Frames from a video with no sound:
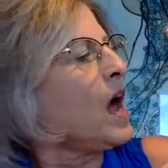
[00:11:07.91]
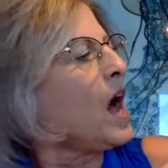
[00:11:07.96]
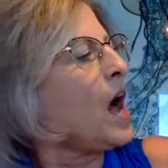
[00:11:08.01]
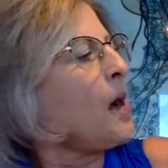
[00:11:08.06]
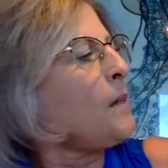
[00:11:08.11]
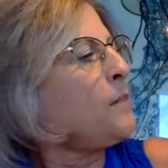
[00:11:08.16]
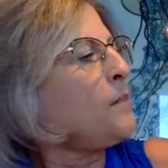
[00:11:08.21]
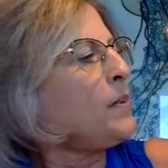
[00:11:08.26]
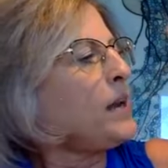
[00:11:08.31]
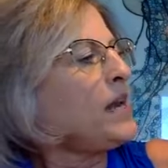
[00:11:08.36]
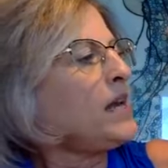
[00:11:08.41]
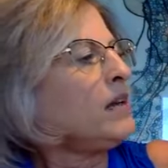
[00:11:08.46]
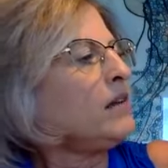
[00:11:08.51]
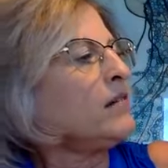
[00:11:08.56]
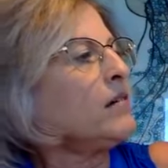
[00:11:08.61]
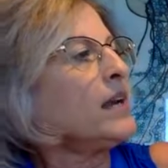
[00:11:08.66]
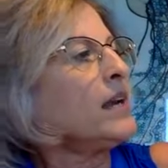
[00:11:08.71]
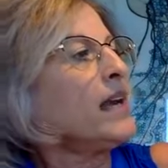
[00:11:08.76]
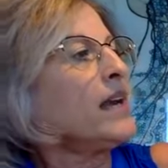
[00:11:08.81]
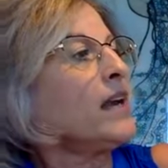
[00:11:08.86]
A
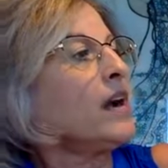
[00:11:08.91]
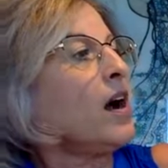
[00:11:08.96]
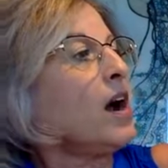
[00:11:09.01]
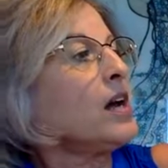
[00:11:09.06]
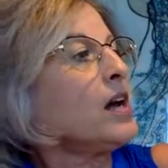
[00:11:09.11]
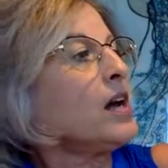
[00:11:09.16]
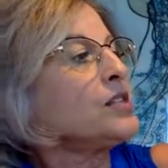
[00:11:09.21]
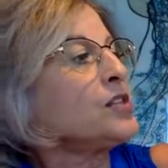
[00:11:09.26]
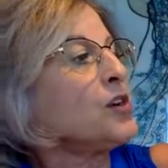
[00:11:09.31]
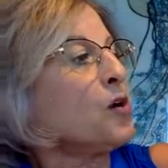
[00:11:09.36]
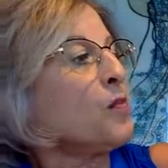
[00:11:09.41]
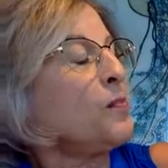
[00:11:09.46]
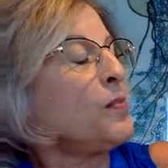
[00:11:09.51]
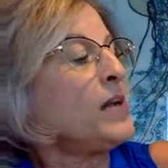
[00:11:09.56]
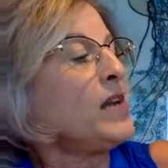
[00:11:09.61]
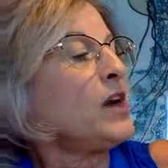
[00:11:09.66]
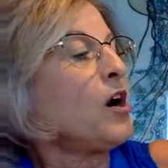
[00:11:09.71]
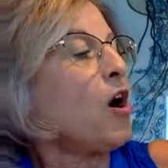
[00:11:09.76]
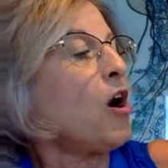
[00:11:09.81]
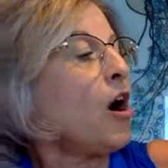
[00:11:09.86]
beetle can also
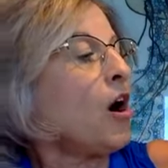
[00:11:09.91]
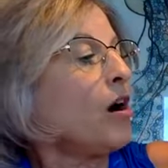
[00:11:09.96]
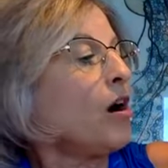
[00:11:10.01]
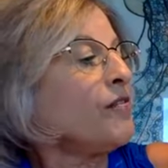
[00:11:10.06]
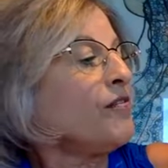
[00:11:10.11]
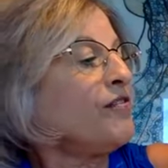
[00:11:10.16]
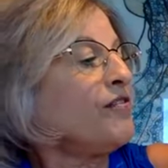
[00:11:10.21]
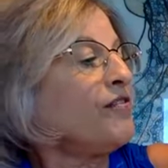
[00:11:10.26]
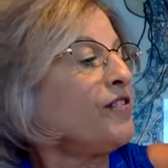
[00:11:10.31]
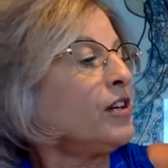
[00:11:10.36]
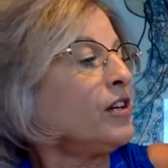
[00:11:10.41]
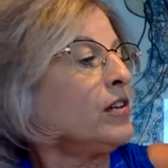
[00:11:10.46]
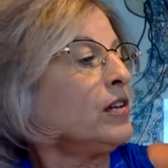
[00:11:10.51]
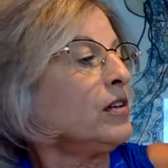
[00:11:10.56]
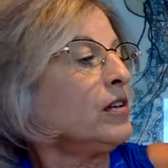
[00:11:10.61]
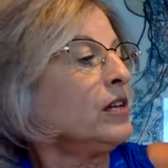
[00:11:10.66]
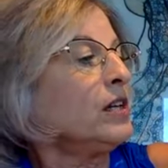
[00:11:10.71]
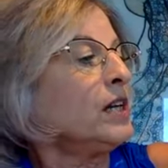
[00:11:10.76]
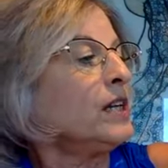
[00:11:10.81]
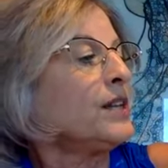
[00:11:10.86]
be harmful,
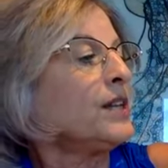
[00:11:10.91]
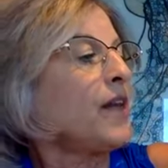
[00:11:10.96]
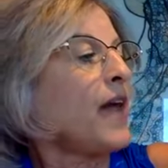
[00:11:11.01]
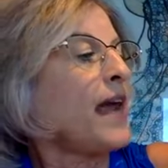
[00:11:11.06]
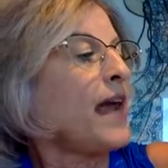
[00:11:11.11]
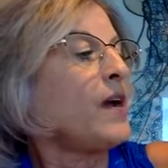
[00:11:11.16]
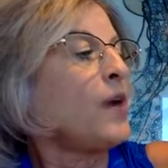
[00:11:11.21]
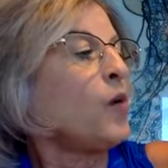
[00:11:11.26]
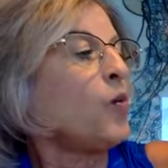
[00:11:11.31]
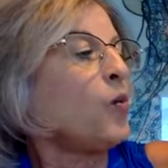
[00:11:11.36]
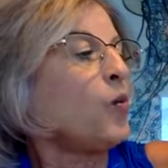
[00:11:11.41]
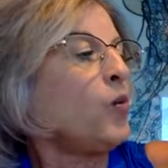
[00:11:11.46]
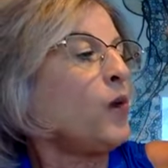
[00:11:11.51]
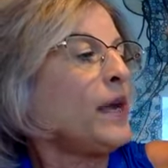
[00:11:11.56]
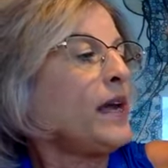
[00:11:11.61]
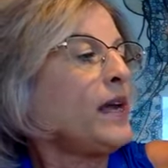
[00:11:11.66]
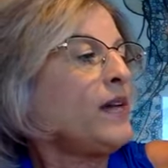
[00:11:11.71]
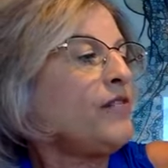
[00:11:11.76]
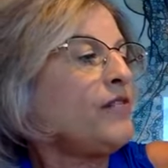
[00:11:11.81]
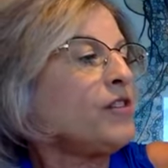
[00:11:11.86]
like
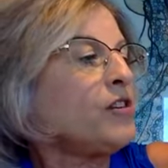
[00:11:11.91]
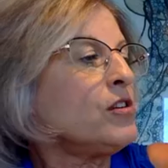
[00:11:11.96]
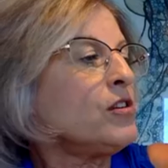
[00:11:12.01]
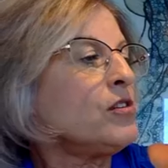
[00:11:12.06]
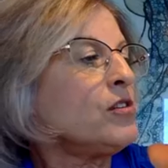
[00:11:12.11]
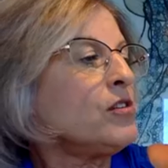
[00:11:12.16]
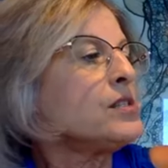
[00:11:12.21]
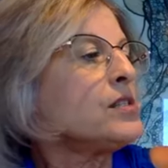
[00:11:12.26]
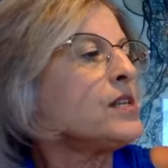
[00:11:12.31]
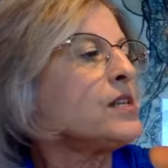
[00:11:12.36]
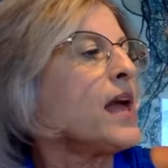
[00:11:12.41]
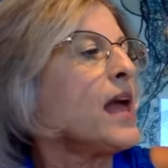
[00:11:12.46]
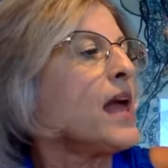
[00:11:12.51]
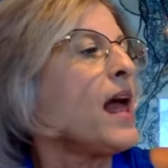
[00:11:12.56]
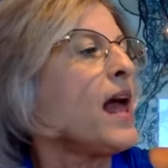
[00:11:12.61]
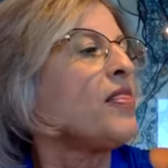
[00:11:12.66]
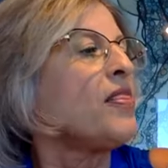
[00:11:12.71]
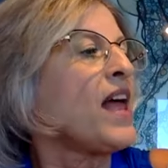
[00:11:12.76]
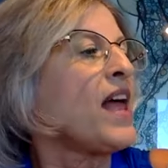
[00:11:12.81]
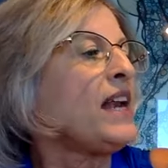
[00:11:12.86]
weevils
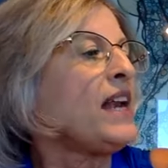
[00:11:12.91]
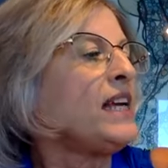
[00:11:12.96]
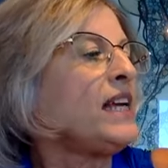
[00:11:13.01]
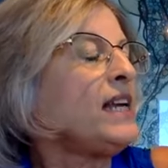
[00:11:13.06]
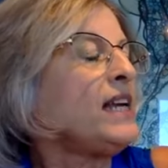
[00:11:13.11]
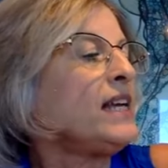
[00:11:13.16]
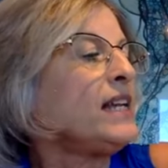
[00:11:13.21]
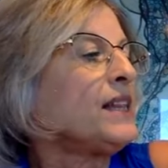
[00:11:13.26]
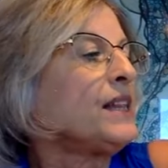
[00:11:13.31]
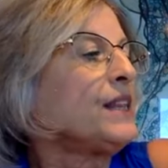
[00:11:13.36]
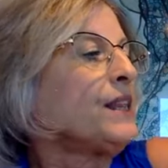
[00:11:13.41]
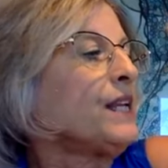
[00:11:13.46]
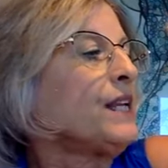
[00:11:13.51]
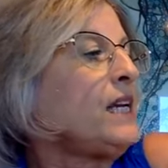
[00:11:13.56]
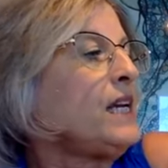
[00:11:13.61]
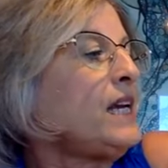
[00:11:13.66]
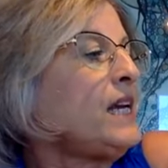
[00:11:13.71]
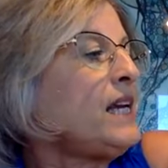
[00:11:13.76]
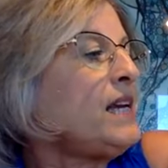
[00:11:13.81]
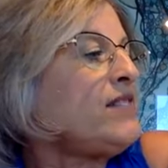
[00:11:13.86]
that eat
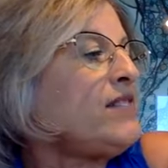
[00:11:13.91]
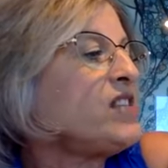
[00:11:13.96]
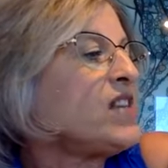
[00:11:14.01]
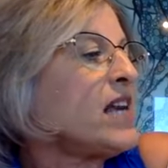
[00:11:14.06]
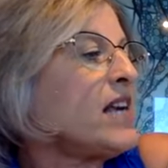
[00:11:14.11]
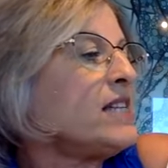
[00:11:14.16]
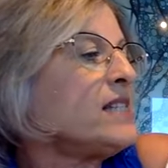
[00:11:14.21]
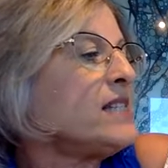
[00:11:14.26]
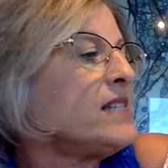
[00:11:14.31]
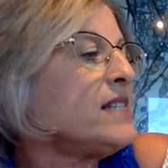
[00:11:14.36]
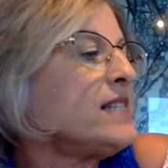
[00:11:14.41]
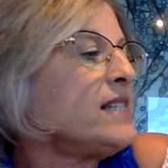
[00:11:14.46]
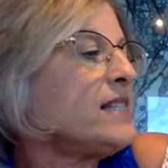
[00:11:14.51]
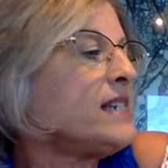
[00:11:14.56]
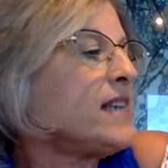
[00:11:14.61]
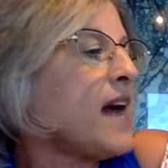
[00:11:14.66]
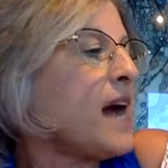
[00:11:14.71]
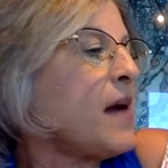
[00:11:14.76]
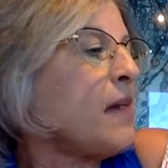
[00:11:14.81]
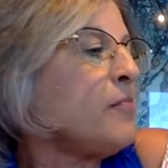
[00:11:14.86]
leaves and
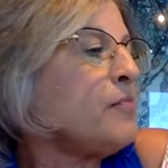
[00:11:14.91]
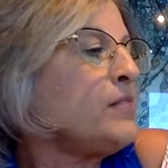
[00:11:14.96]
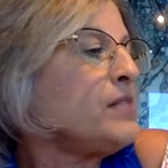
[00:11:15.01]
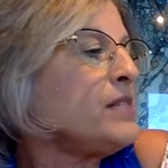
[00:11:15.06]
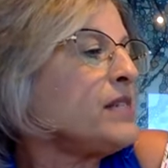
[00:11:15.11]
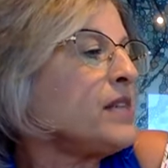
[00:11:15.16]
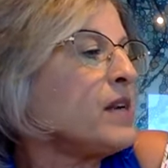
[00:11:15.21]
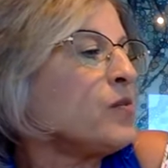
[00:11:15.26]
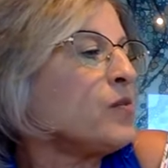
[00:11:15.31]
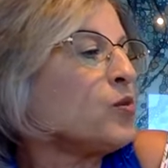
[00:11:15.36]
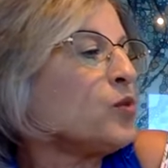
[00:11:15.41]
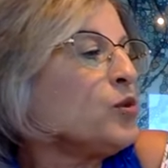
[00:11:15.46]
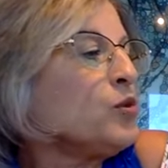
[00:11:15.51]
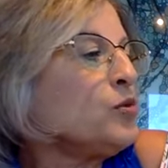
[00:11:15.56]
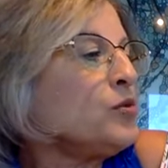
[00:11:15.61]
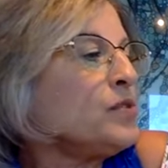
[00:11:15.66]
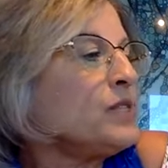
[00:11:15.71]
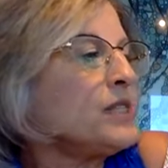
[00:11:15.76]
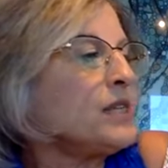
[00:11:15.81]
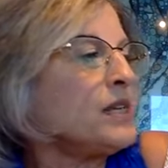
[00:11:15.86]
stems and
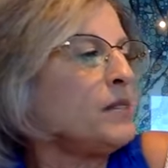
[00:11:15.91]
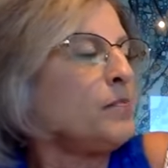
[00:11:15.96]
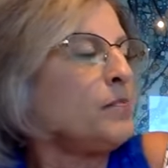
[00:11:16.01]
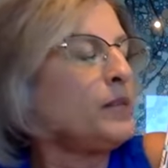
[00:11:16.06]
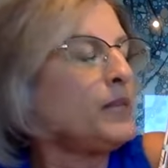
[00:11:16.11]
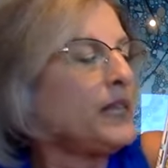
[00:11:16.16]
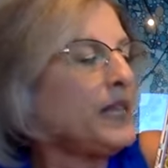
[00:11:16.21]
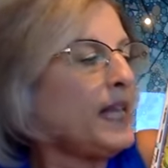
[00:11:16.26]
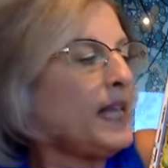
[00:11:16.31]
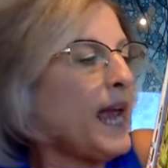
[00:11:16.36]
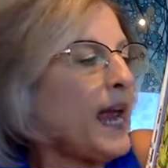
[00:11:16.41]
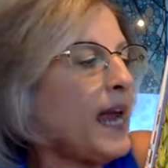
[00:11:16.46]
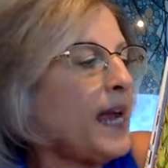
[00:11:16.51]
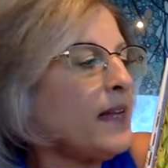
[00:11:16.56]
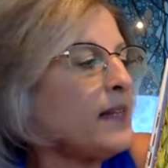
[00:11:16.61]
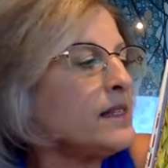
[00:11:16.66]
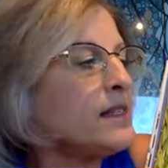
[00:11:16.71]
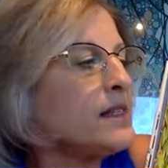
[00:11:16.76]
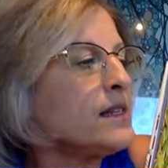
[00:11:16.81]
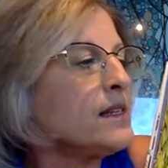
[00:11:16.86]
roots and
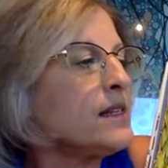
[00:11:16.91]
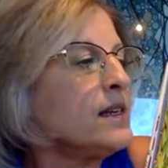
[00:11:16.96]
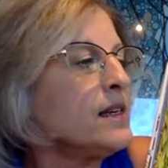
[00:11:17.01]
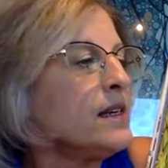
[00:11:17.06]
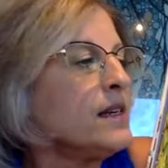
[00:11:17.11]
plants.